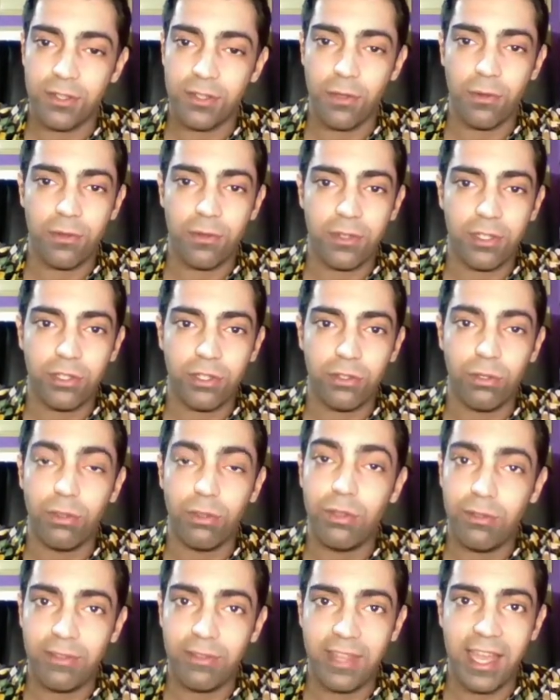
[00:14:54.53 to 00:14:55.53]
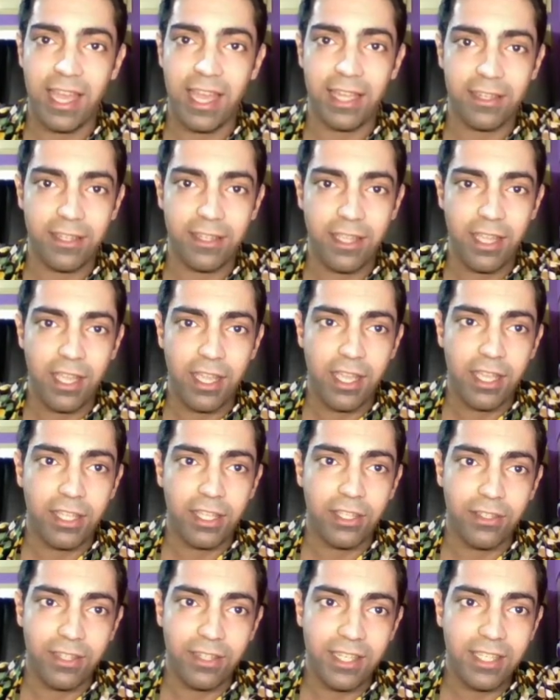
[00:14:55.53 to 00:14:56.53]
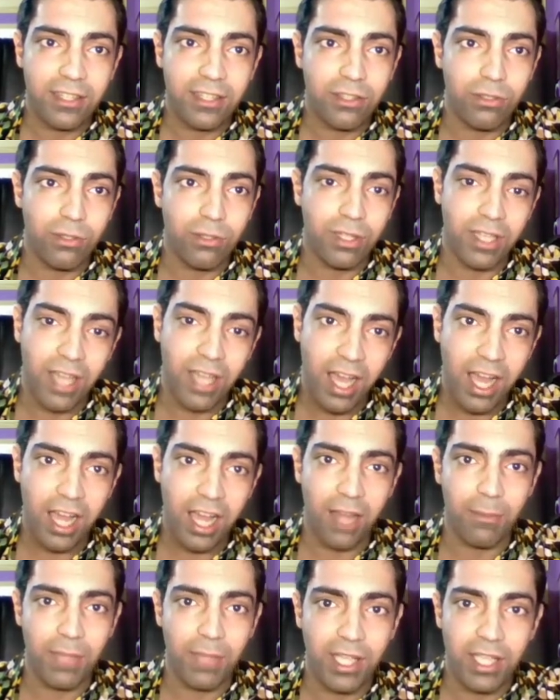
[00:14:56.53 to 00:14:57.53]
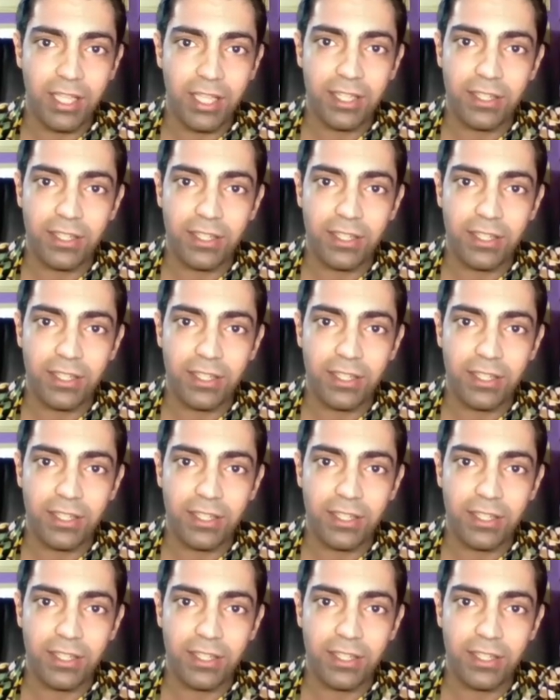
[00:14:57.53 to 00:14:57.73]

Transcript: So to do that, you need to come